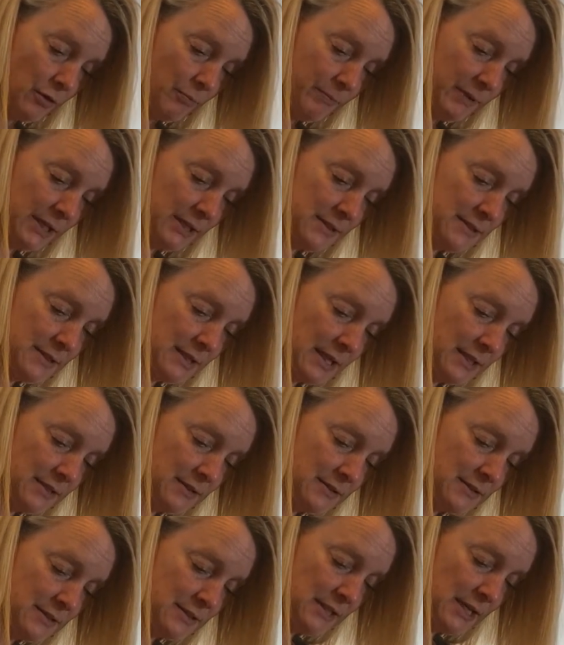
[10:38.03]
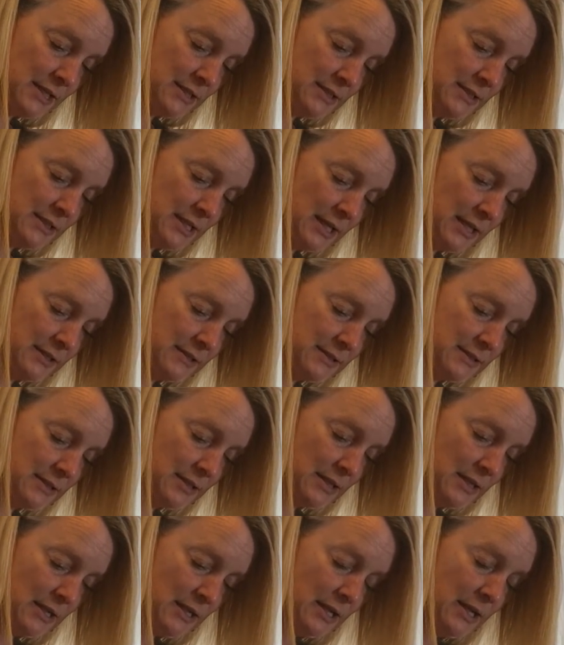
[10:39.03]
because that doesn't tend to taste
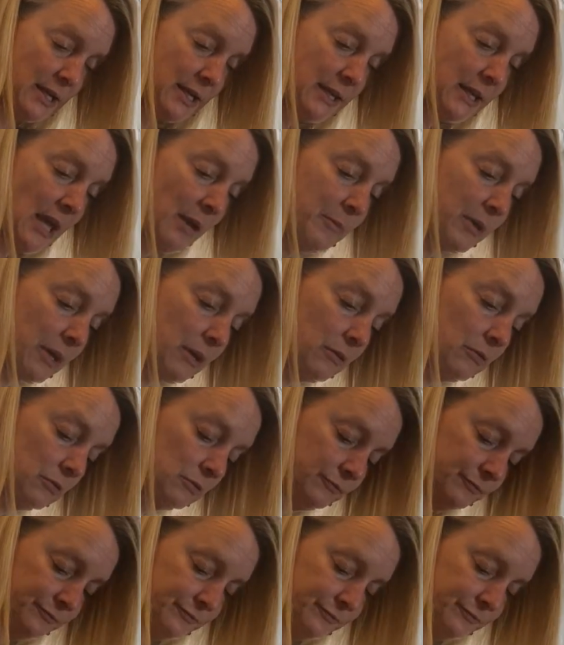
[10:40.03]
chemical.